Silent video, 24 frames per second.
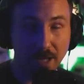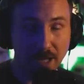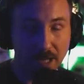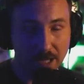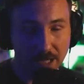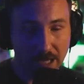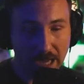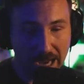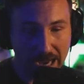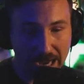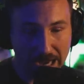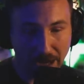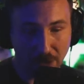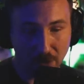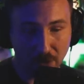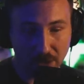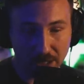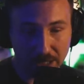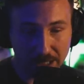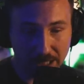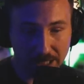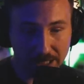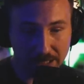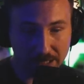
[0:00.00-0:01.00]
how
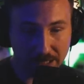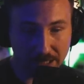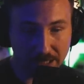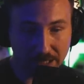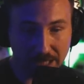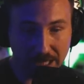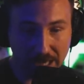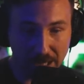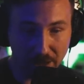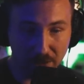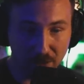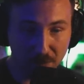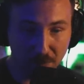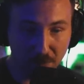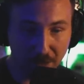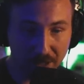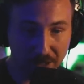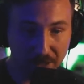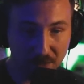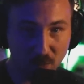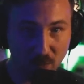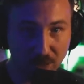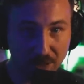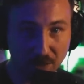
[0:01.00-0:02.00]
connected and how
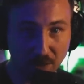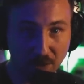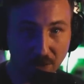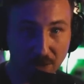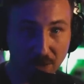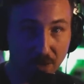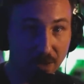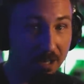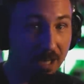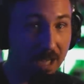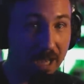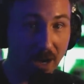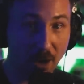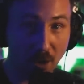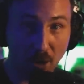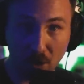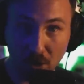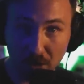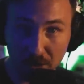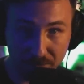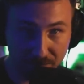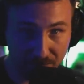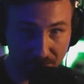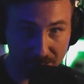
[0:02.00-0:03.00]
dependent we are on
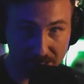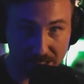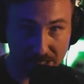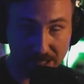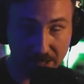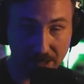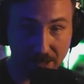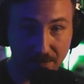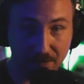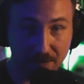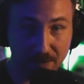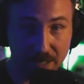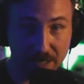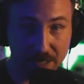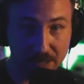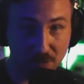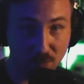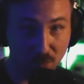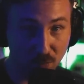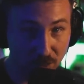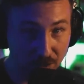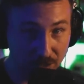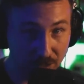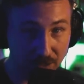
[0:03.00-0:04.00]
all of this stuff is
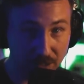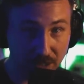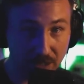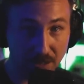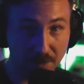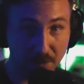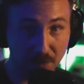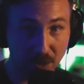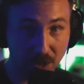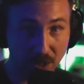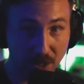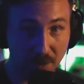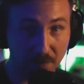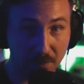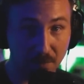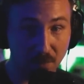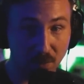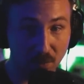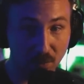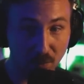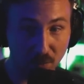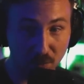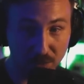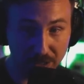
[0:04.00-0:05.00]
really going to become
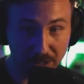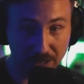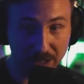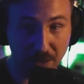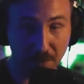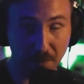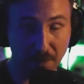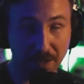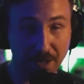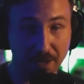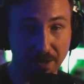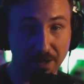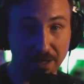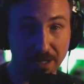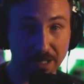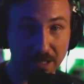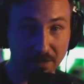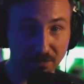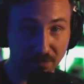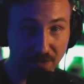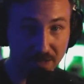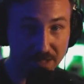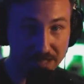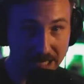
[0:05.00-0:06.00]
really apparent
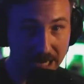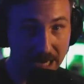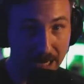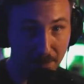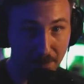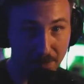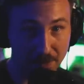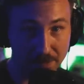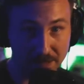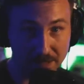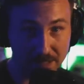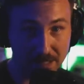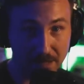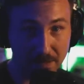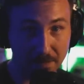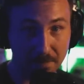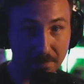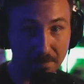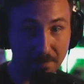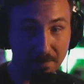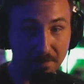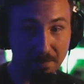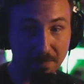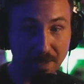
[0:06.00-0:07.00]
if this happens.
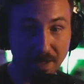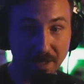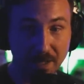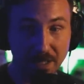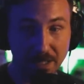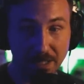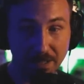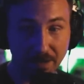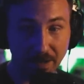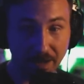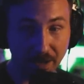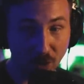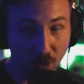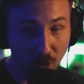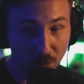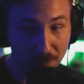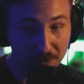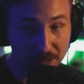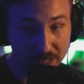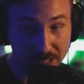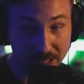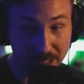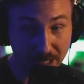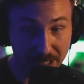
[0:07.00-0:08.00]
Now, I hope
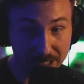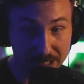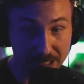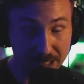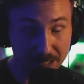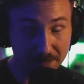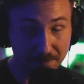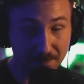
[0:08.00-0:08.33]
this doesn't.